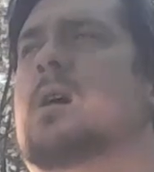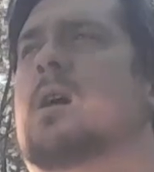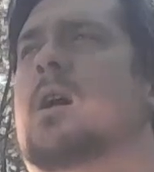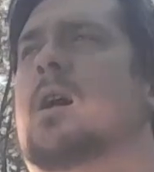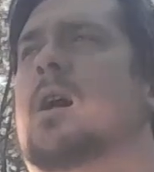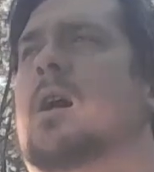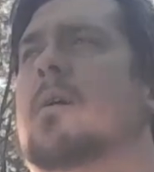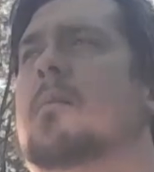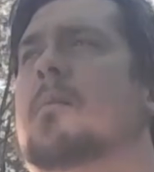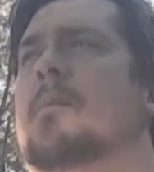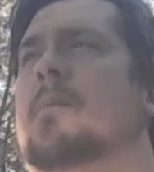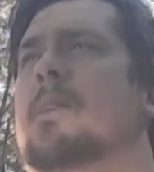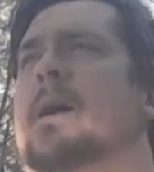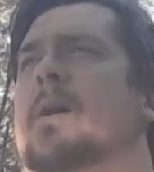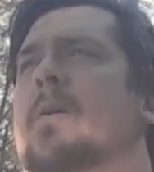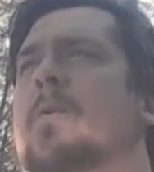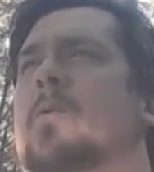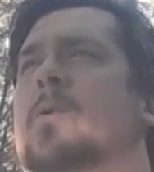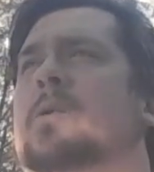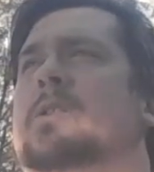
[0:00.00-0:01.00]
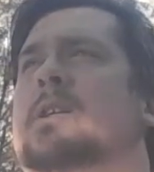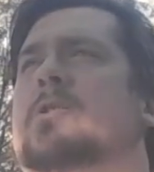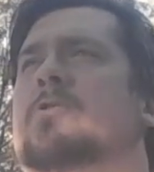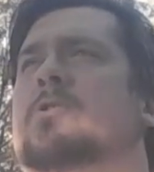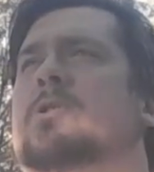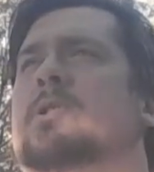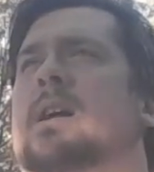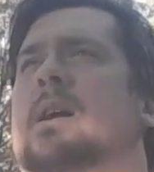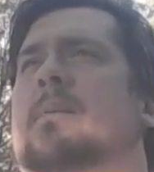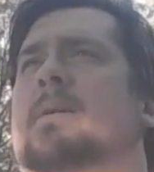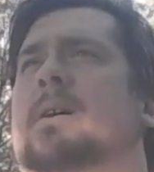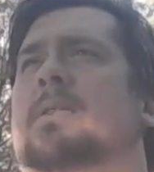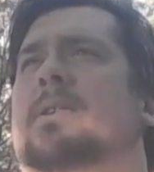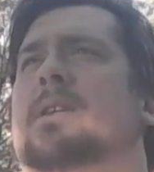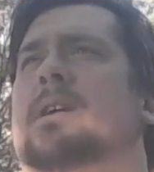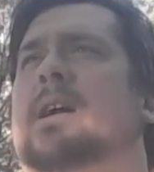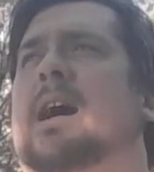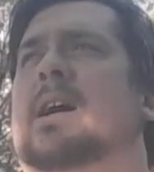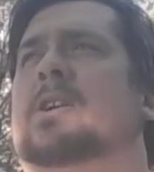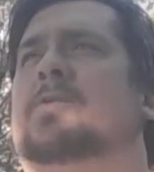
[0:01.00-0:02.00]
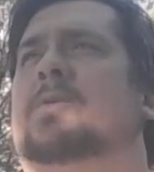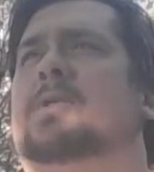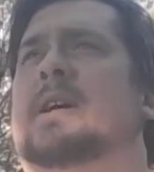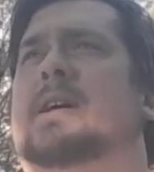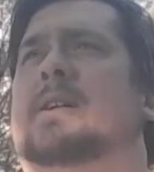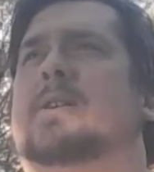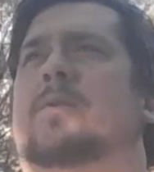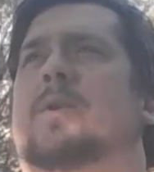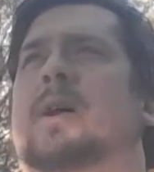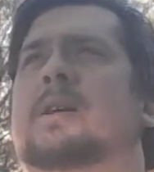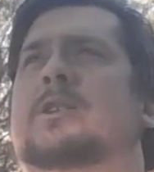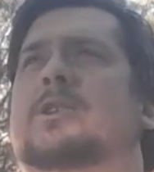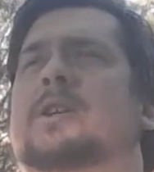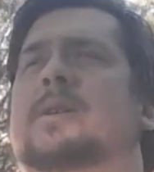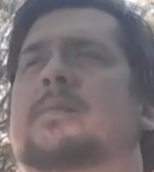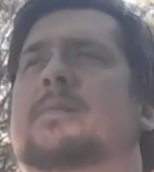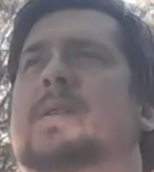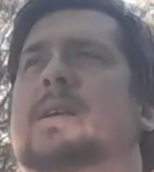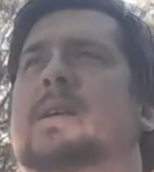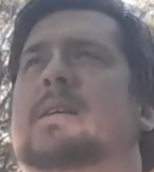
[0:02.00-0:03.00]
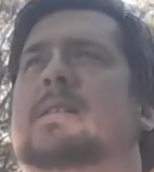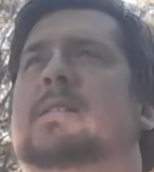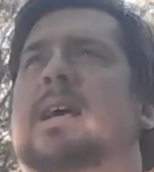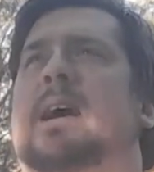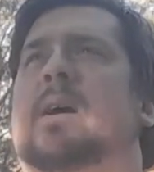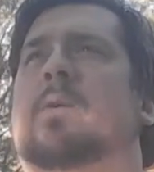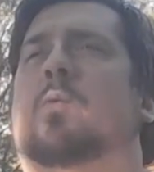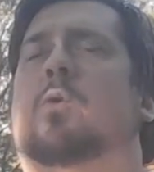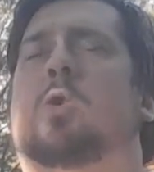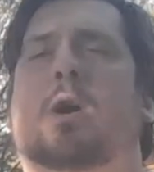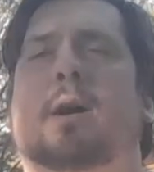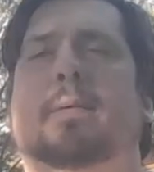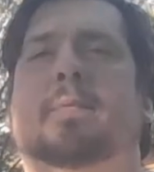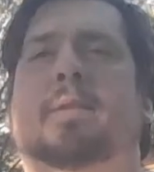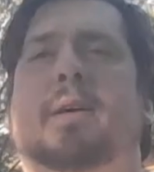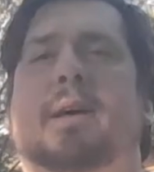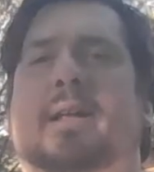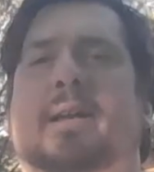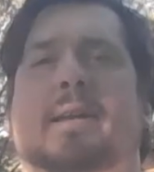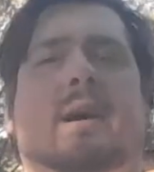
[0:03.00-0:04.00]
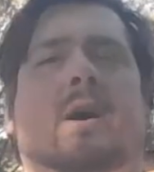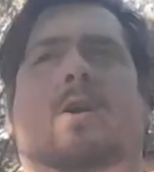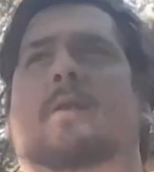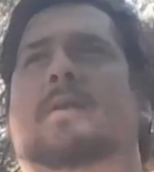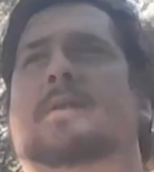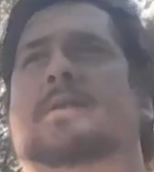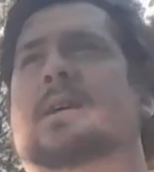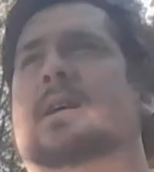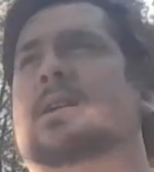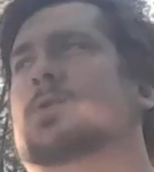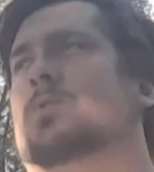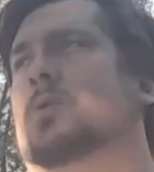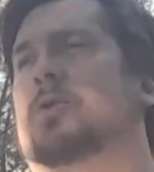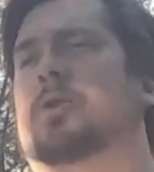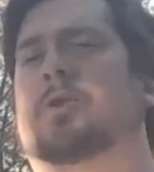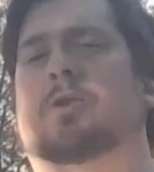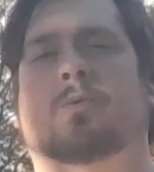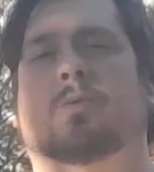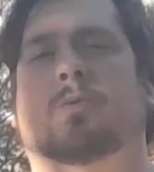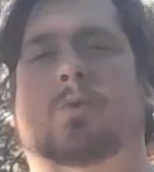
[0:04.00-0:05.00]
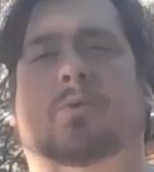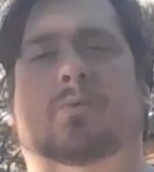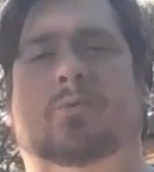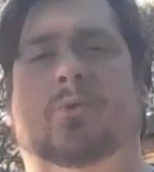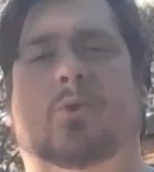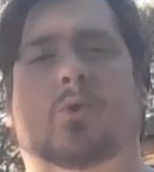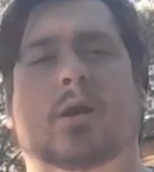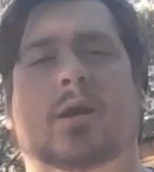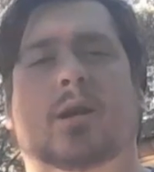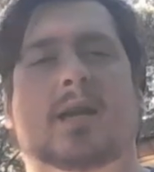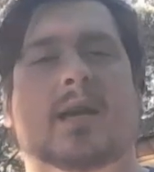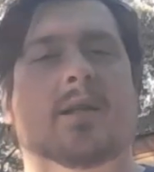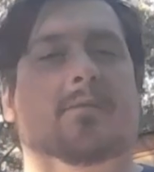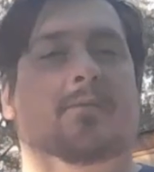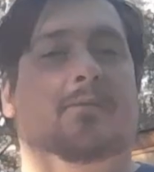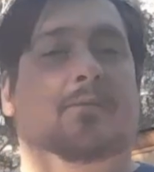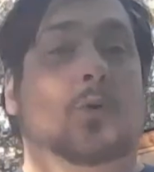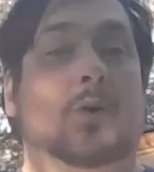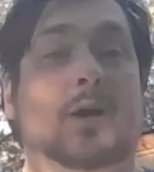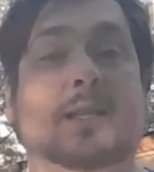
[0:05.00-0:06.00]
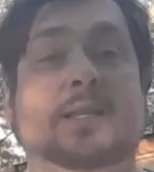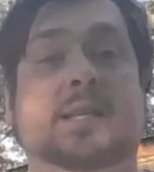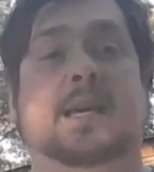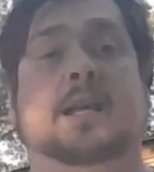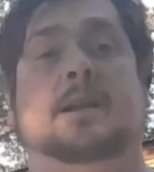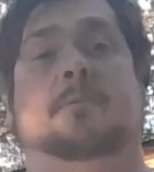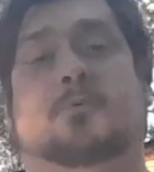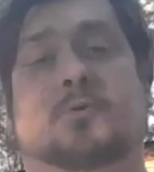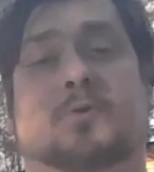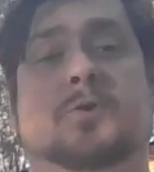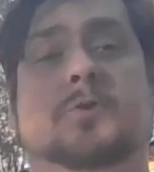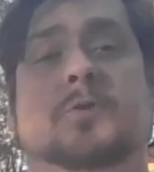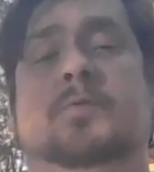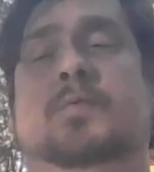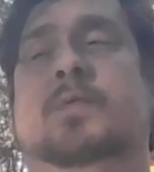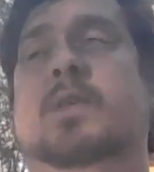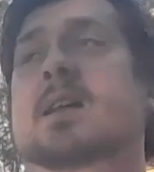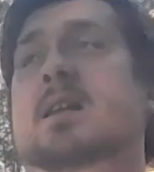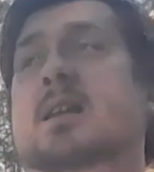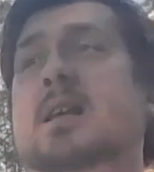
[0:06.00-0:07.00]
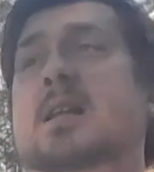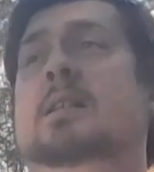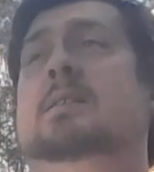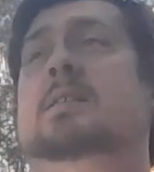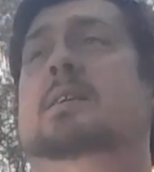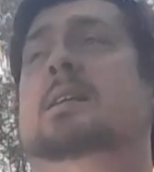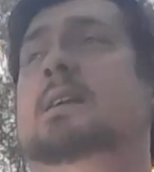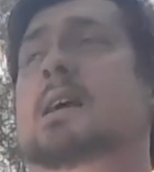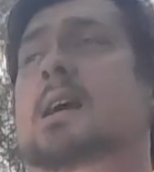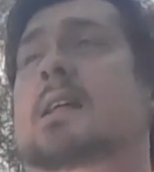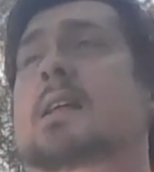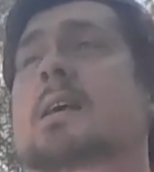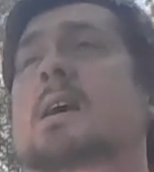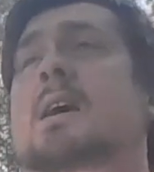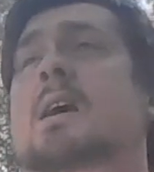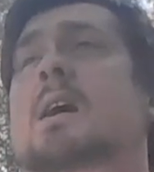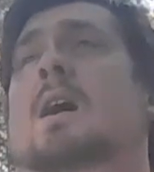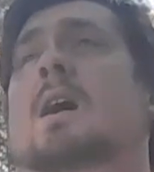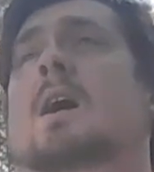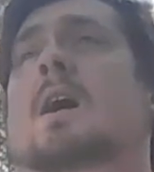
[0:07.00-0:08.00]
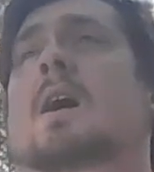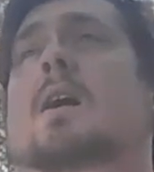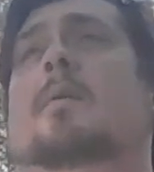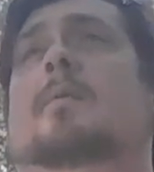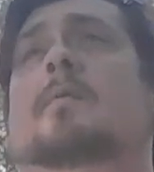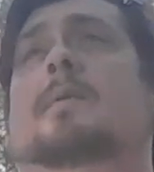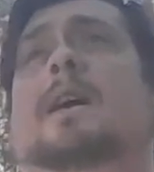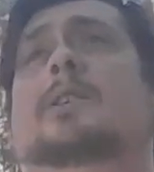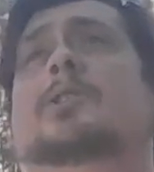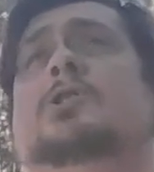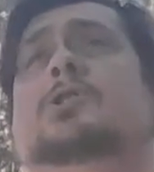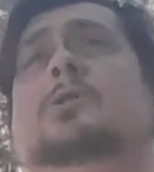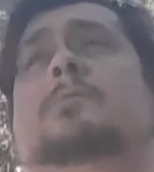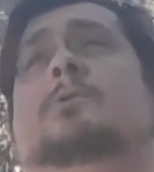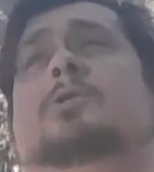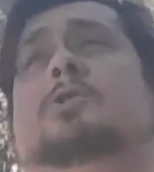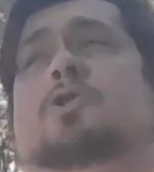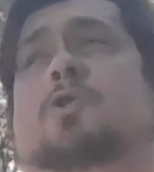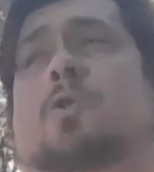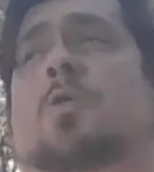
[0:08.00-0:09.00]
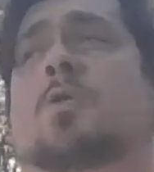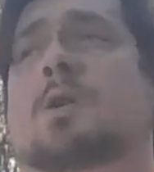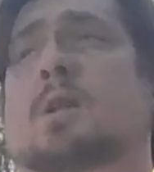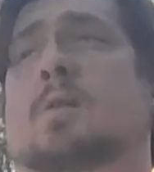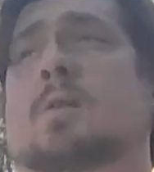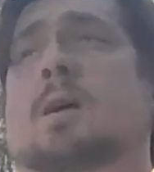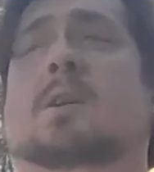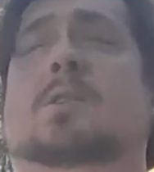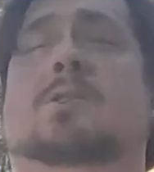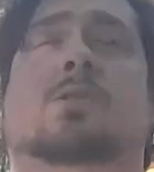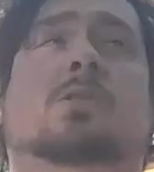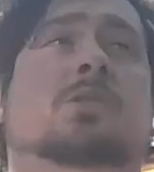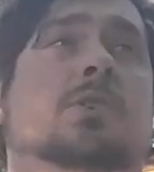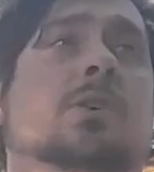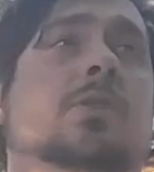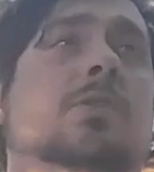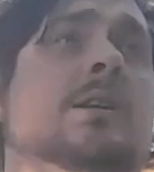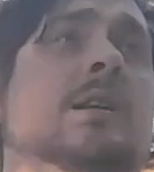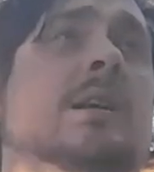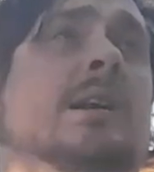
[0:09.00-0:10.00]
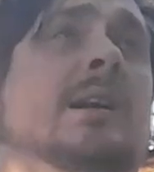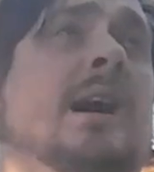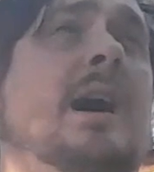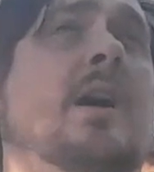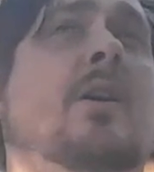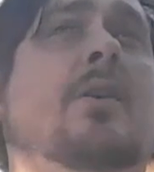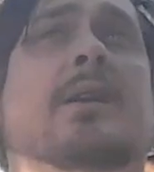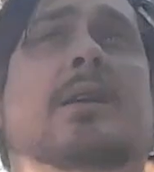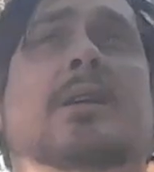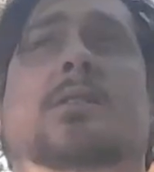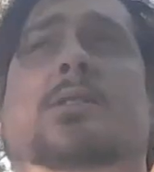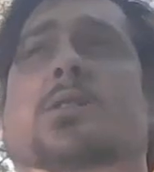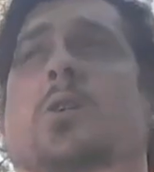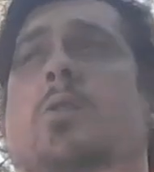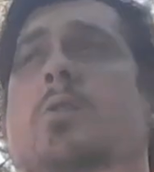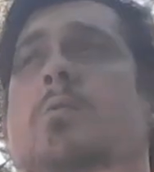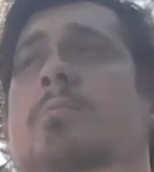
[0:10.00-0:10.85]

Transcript: Now, what's interesting about the actual declaration is that, one, not all the states were for it. And for it to get approved, they needed to get not just a majority, right? Because there's 13 colonies. So a